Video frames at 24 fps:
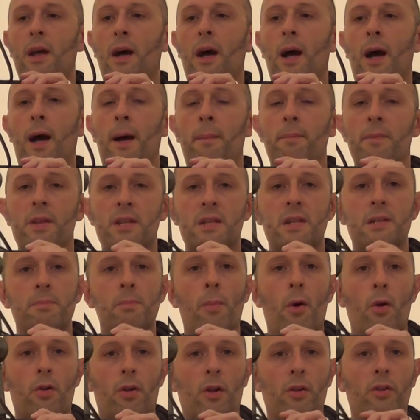Um, this is
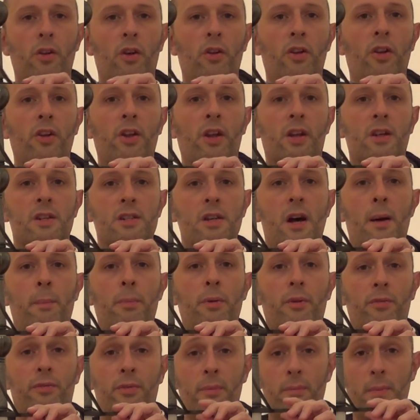modelled on an
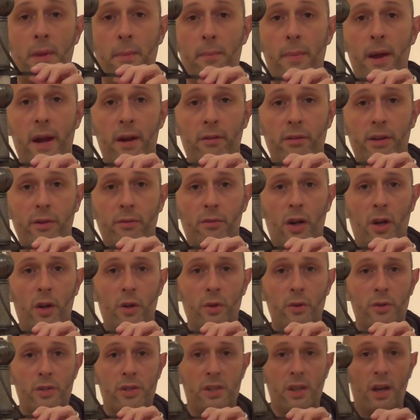example from the Mary
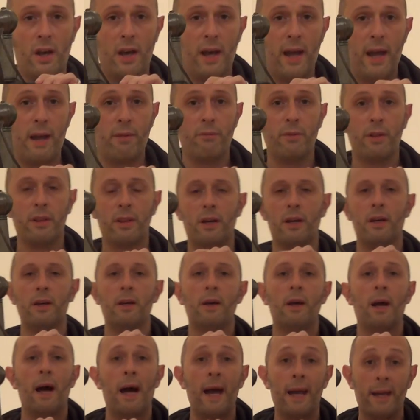Rose, uh, Henry
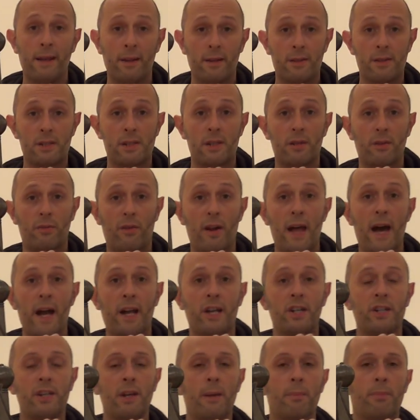VIII's
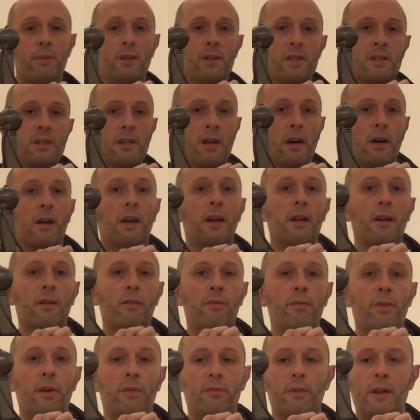flagship that sunk in
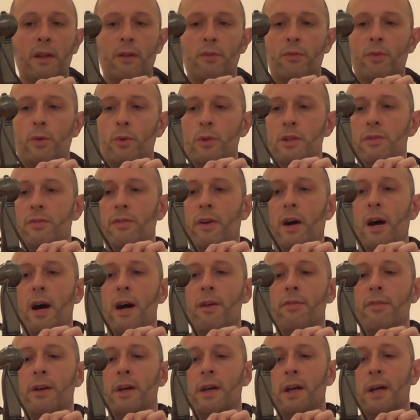
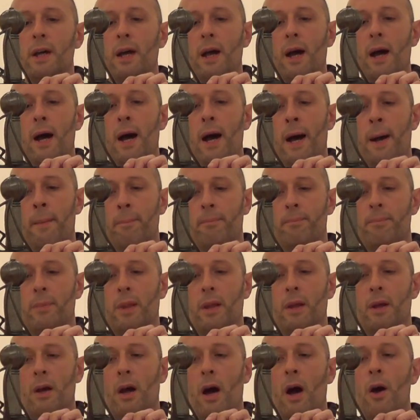1545. Um,
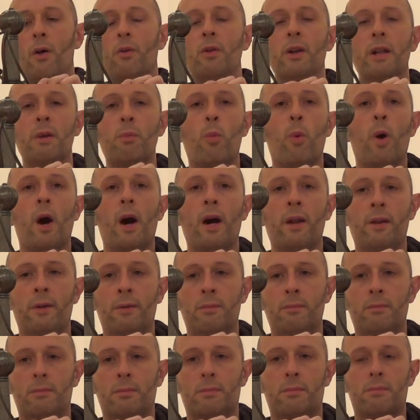only
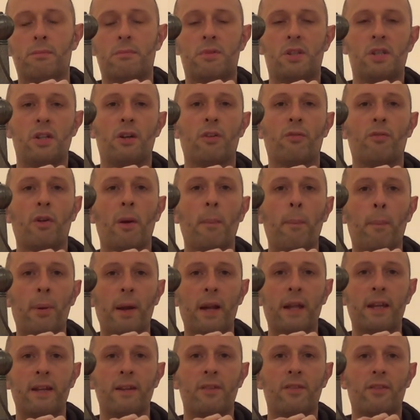one sort of
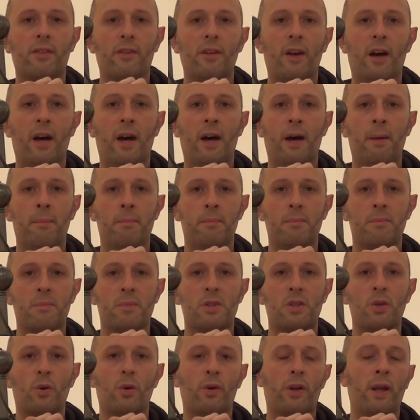complete um,
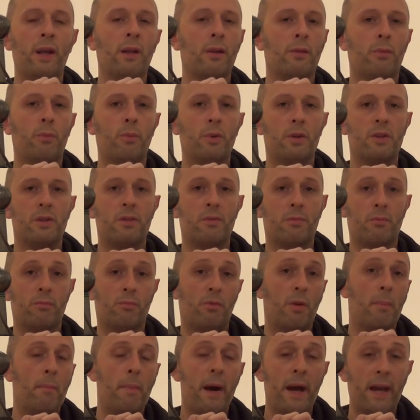sword hilt
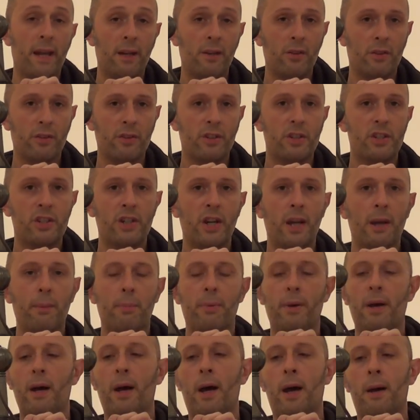remained on the
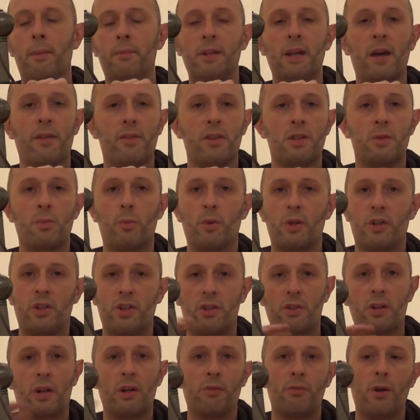ship, um, the others were
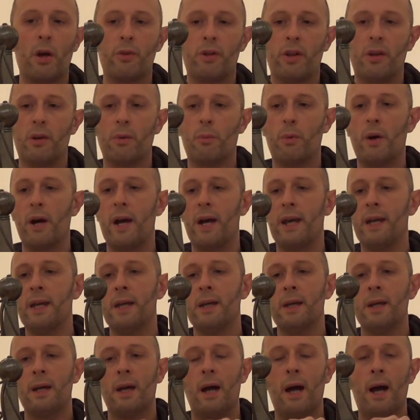corroded away,
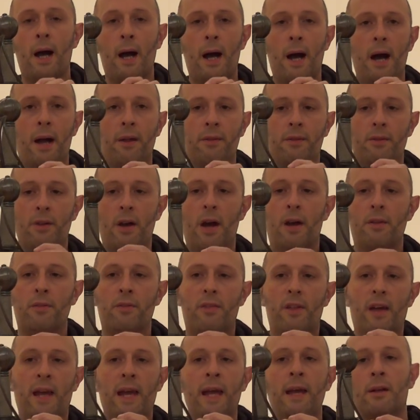uh, and,
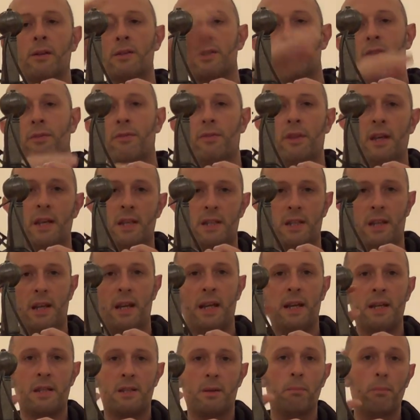and the hilt of this
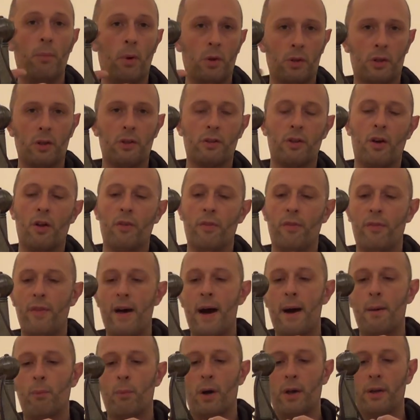is modelled on
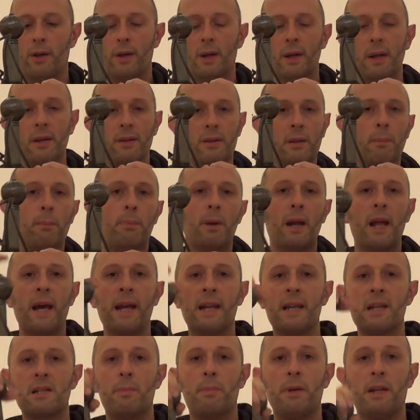that one. The
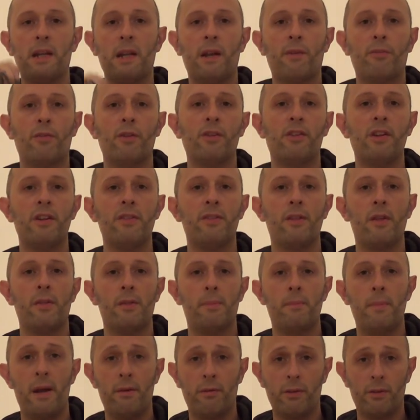blade is a bit different in that
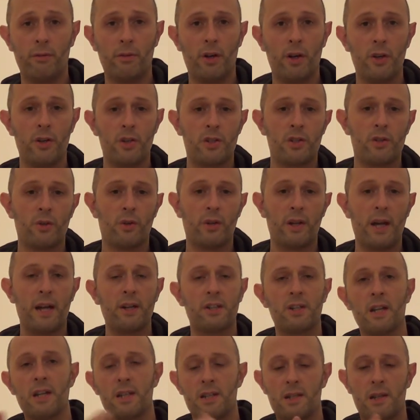the Mary Rose sword
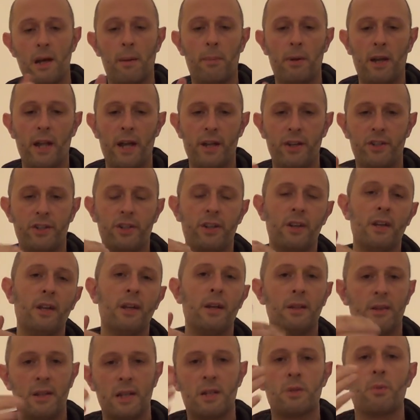actually is double-edged,
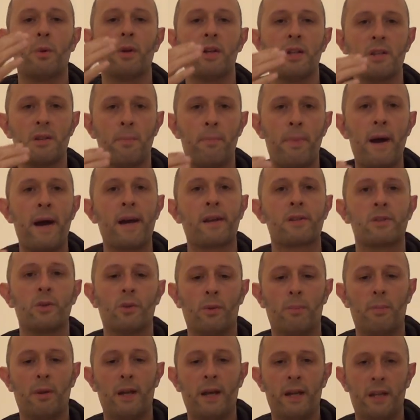this one is a
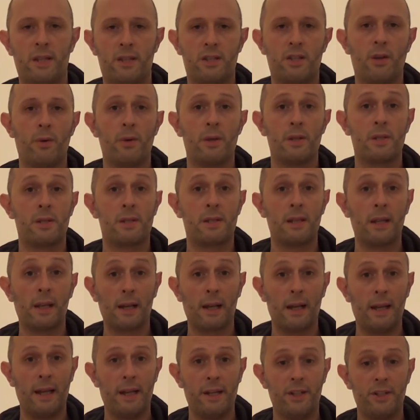backsword blade so it's
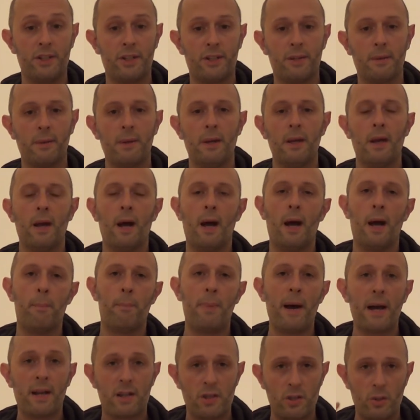single-edged.
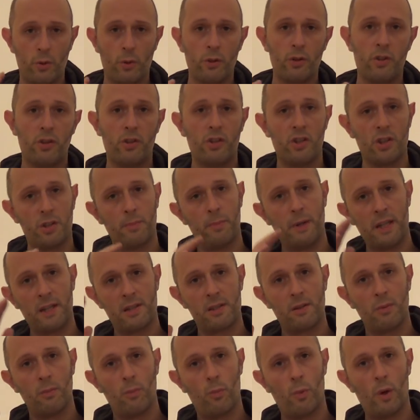Uh, backsword just
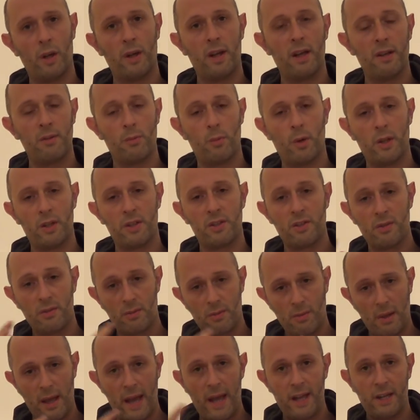means one, one
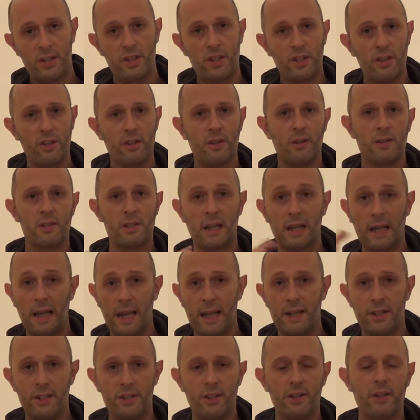edged,
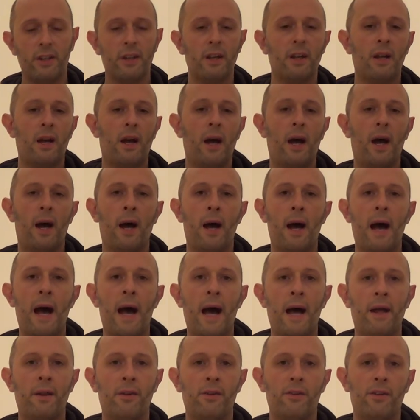single-edged, uh,
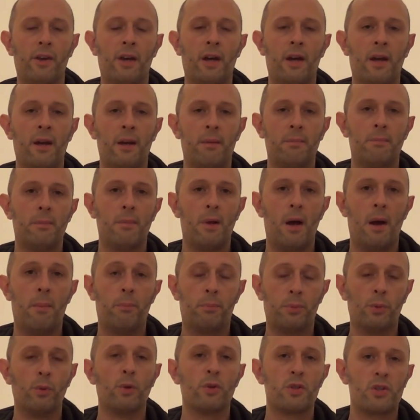and uh, a
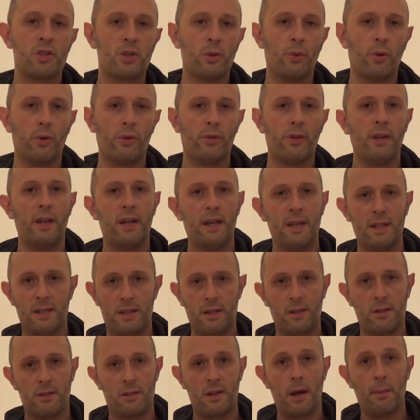broadsword
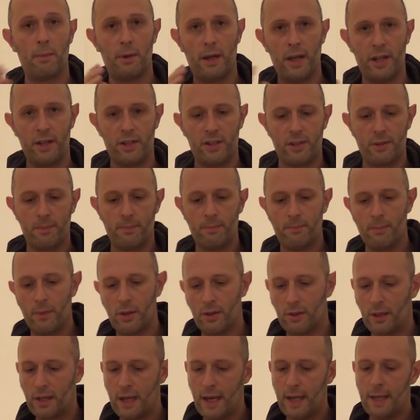is double-edged.
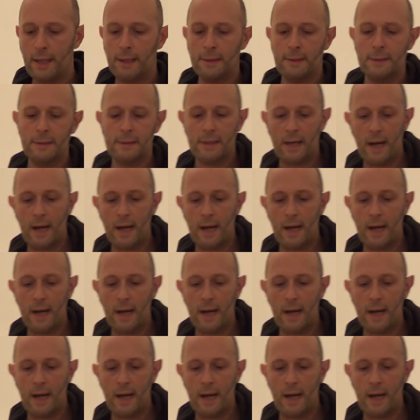Okay.